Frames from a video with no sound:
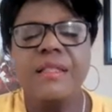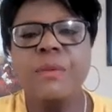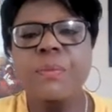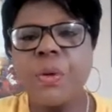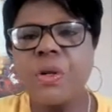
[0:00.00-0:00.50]

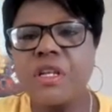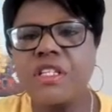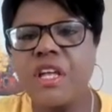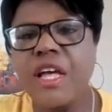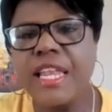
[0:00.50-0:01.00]
The Buddha
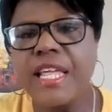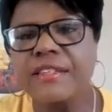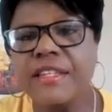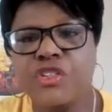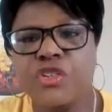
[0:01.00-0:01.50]
taught
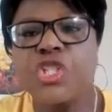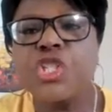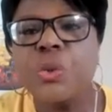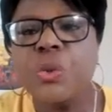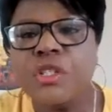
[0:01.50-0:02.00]
us that your
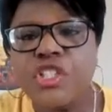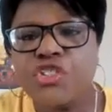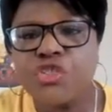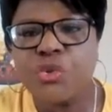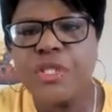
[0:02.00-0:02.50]

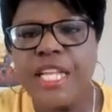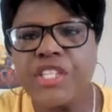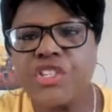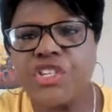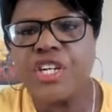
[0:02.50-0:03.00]
true
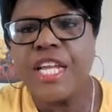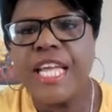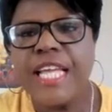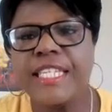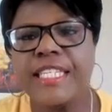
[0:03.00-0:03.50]
nature
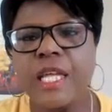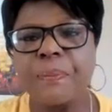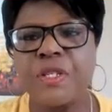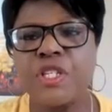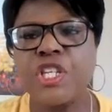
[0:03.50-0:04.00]
is
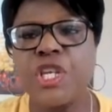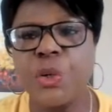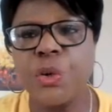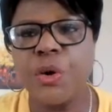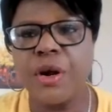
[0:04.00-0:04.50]

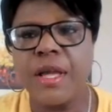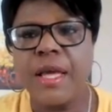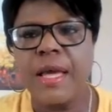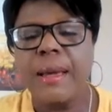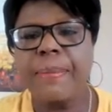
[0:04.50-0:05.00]
obscured
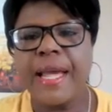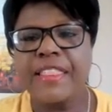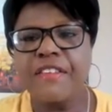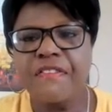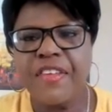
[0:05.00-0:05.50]
by
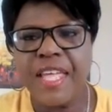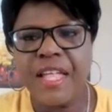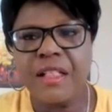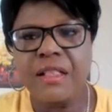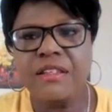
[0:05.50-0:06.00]
the
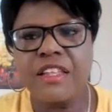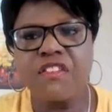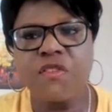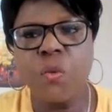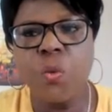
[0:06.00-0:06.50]
veils
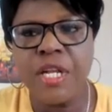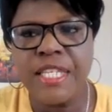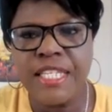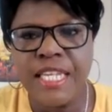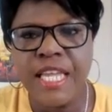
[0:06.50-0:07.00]
of
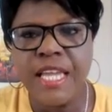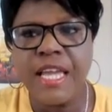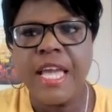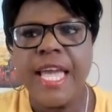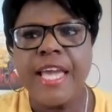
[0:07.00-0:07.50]

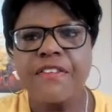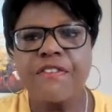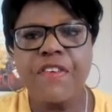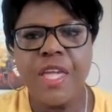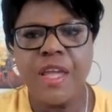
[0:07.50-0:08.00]
wanting,
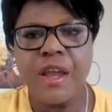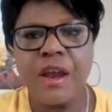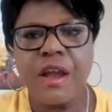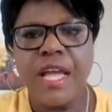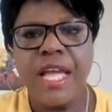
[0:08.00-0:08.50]

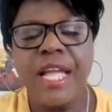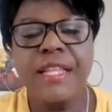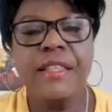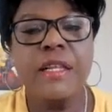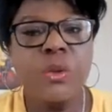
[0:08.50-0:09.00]
fear,
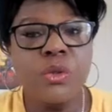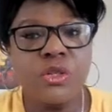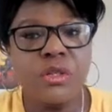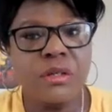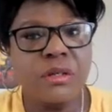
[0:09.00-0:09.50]
and
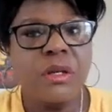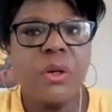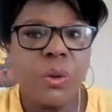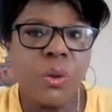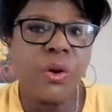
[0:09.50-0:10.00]
delusion
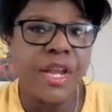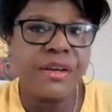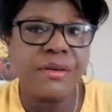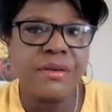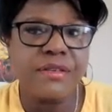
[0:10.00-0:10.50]
or
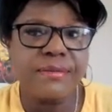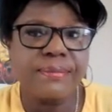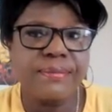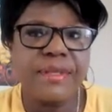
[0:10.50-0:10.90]
ignorance.